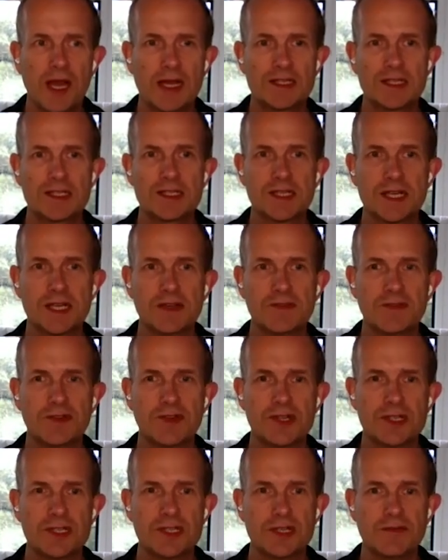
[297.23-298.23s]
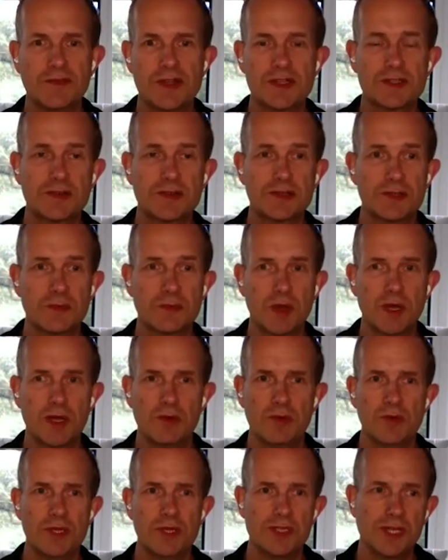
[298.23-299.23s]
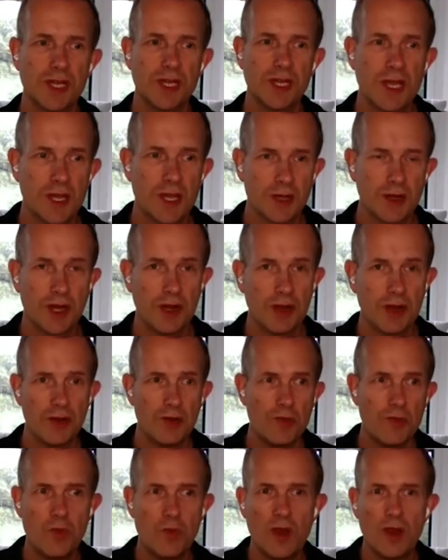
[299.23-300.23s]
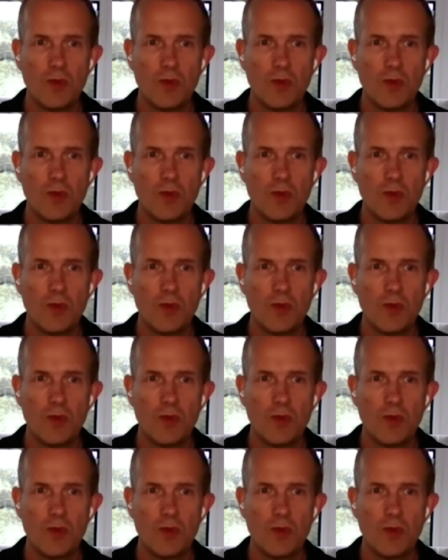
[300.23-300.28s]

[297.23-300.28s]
uh, as a significant investor as well which you know,